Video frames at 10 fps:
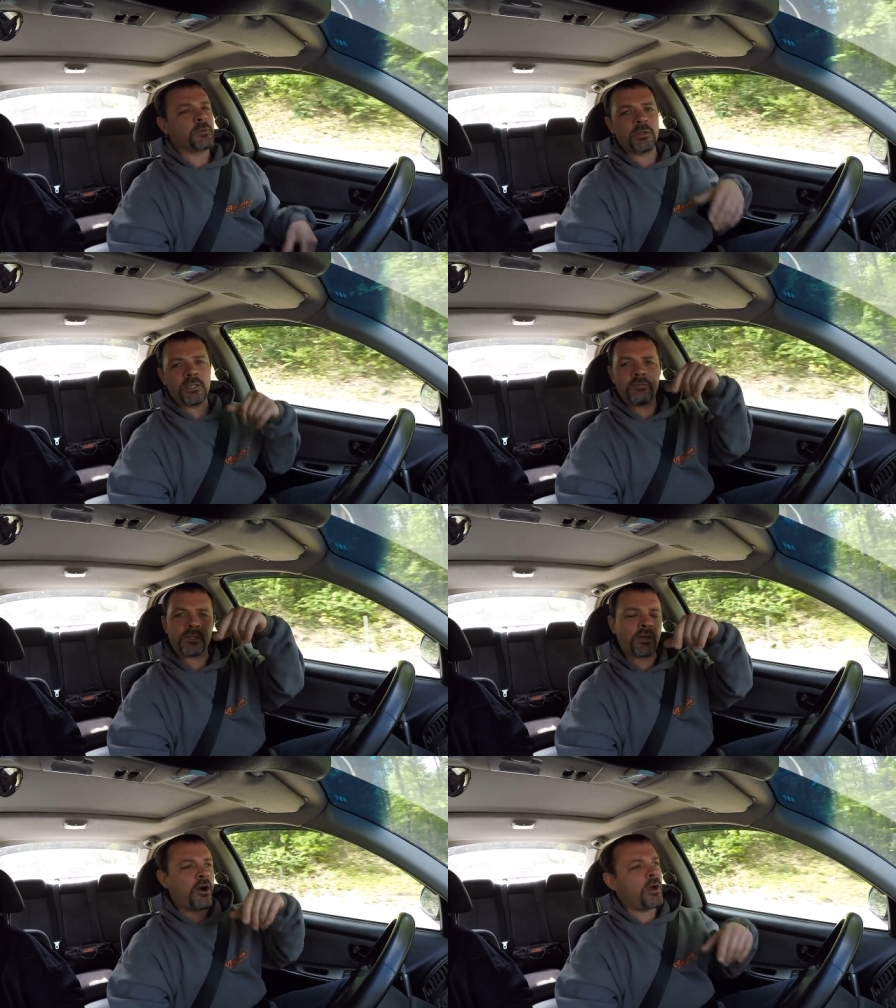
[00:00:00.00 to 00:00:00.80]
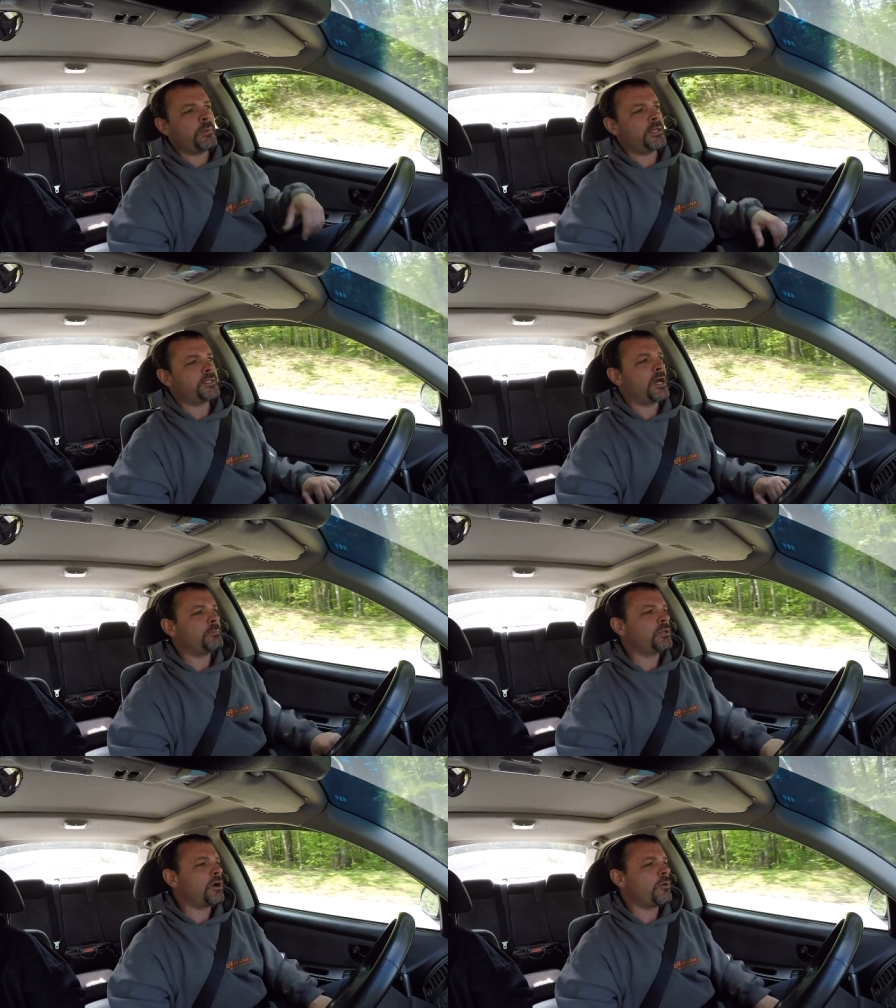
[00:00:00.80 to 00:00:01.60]
Someone left a comment
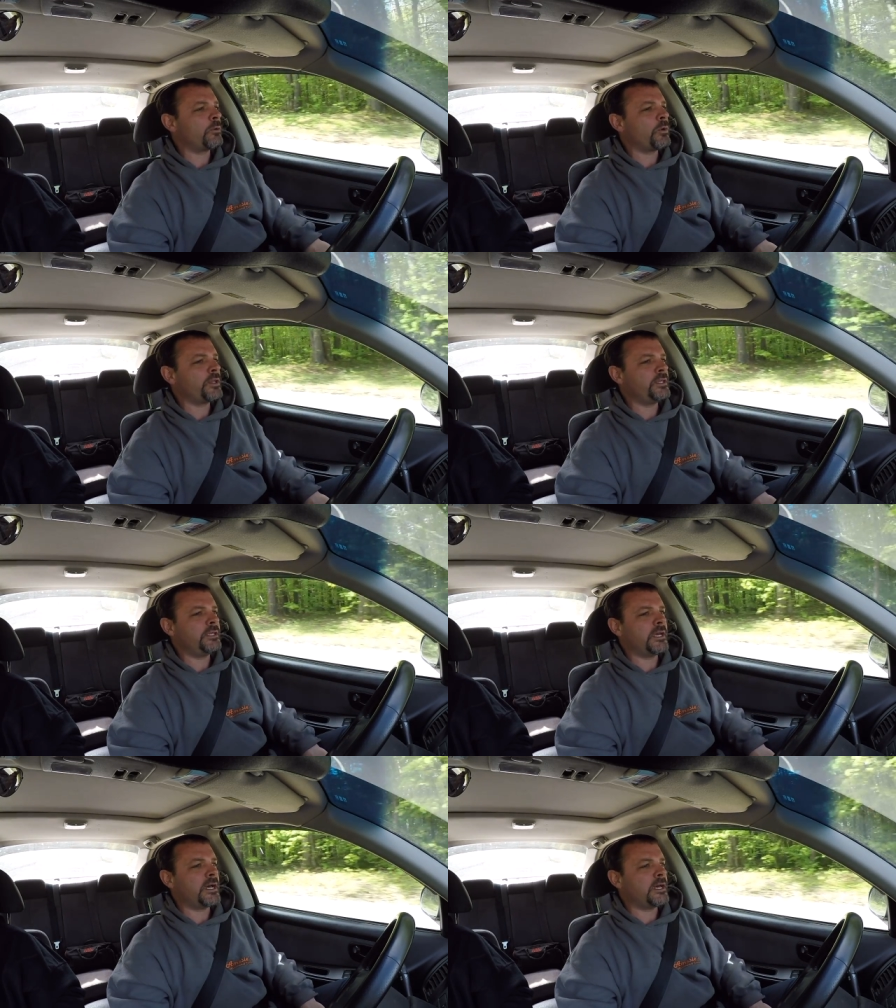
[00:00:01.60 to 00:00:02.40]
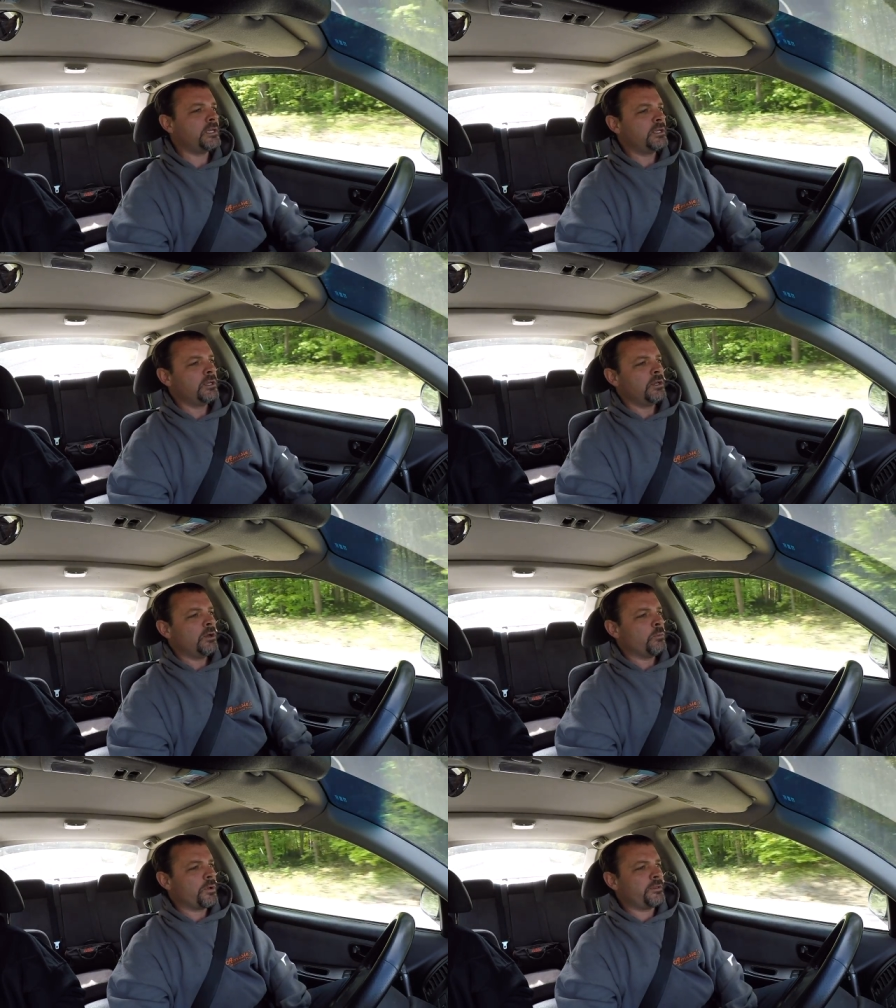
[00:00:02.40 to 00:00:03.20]
down below on one of the
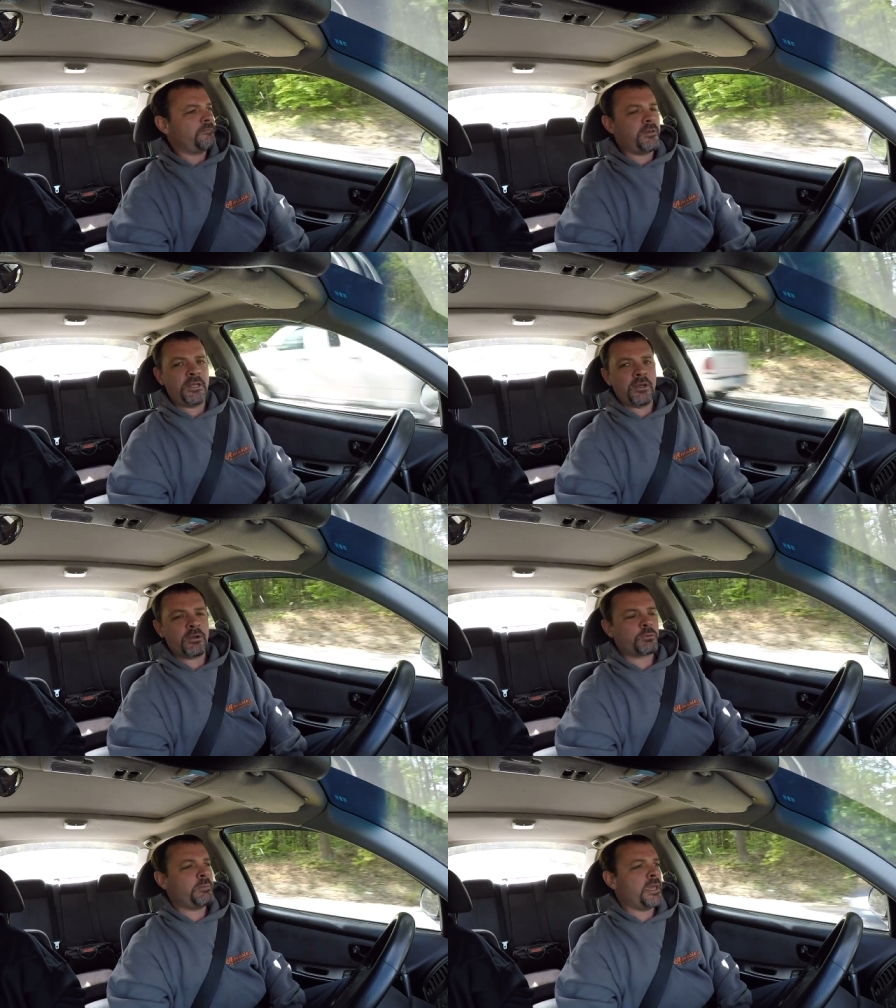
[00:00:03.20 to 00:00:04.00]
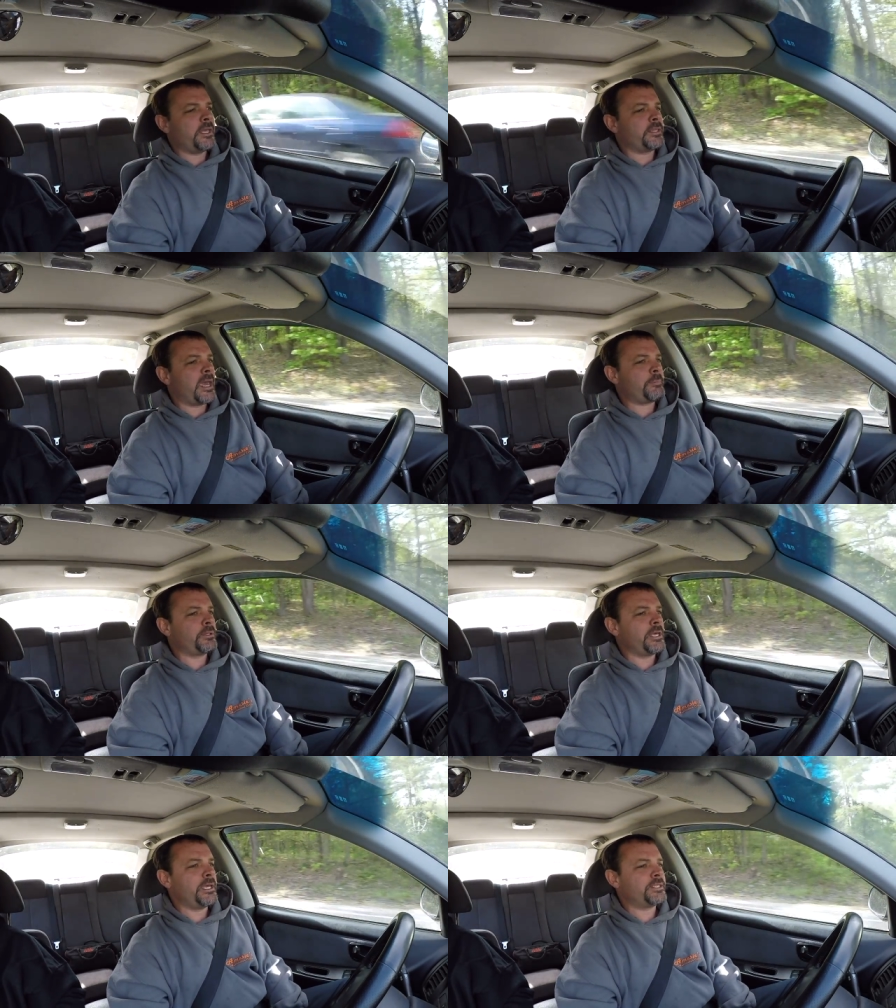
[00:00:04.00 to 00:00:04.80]
videos we made of that
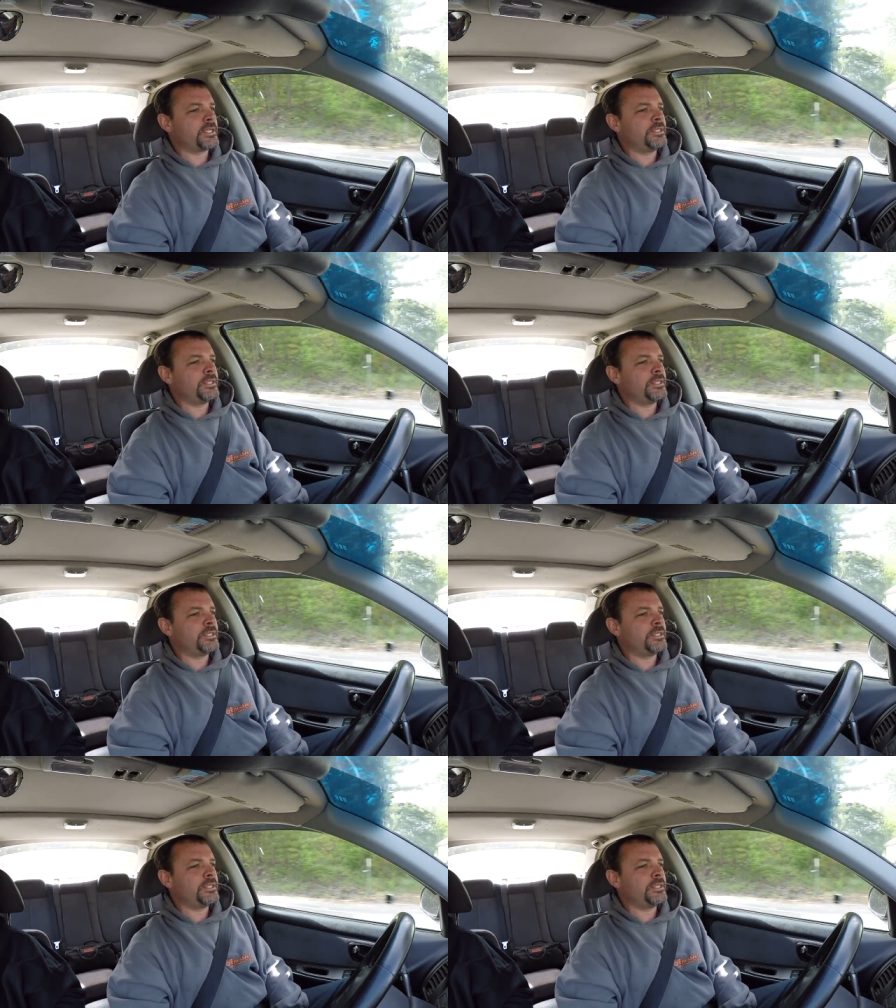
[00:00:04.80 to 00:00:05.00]
place,